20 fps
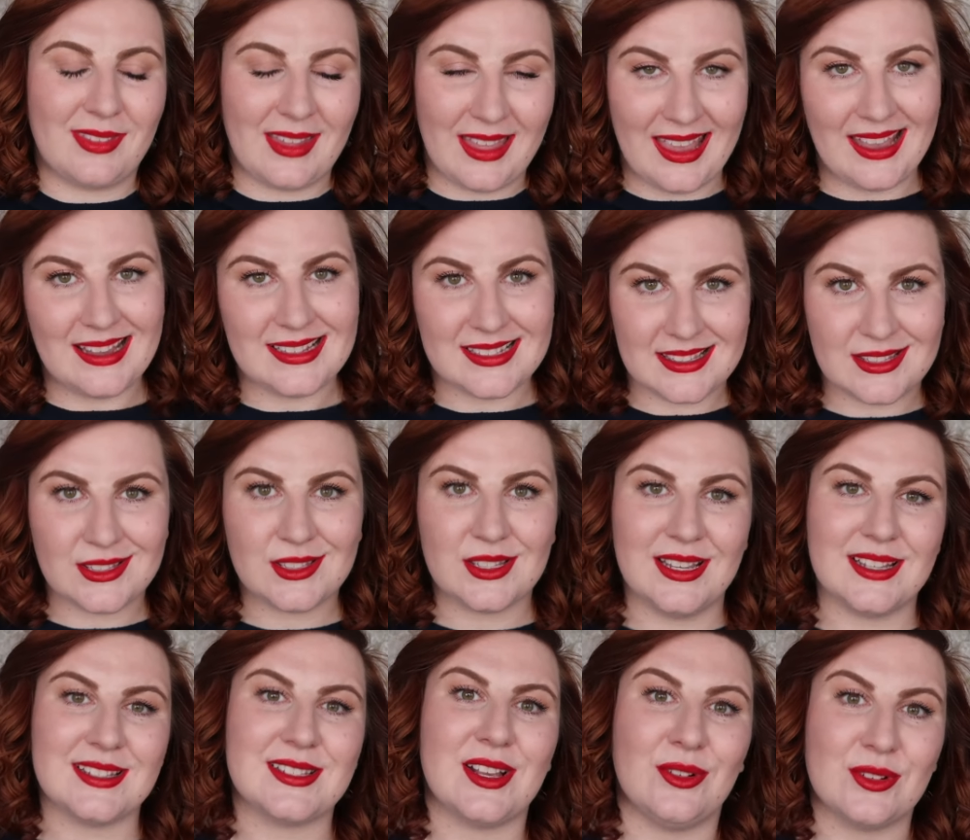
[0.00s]
it's
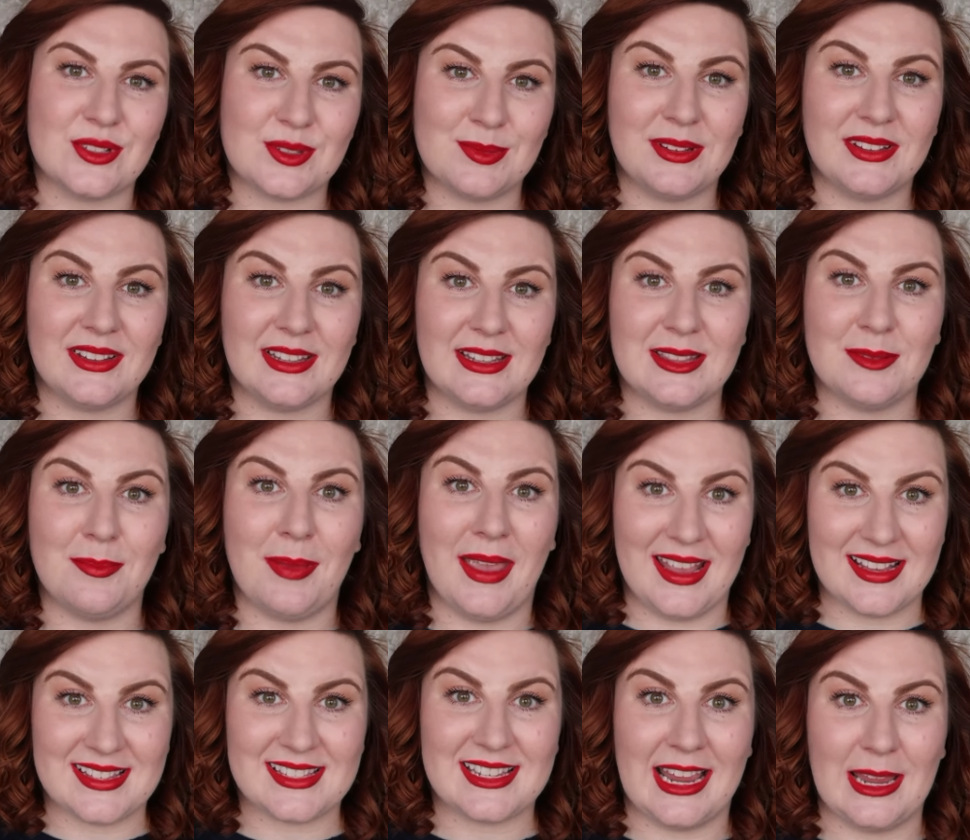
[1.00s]
it's ultimately the
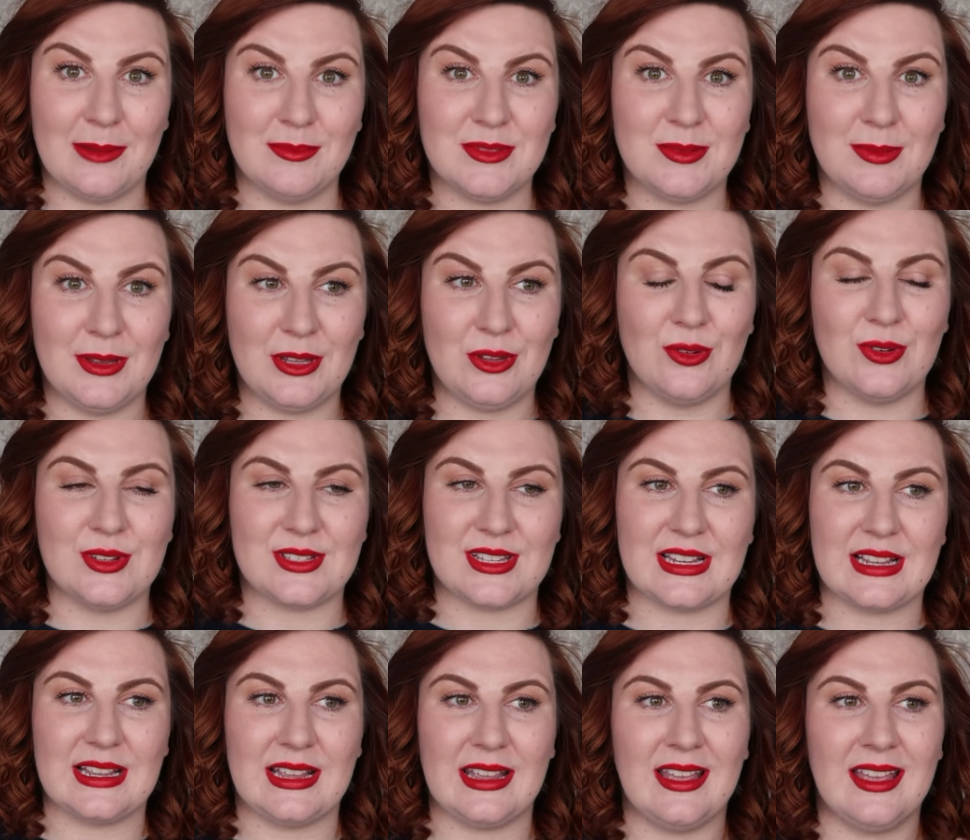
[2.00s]
best time to be
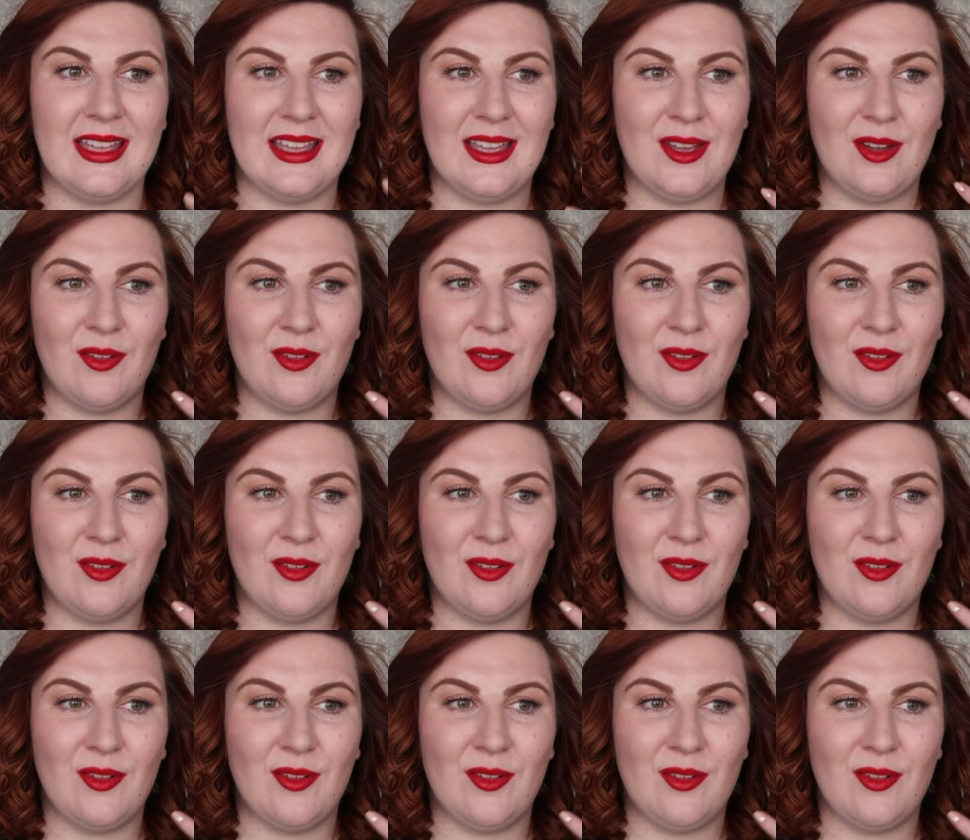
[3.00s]
using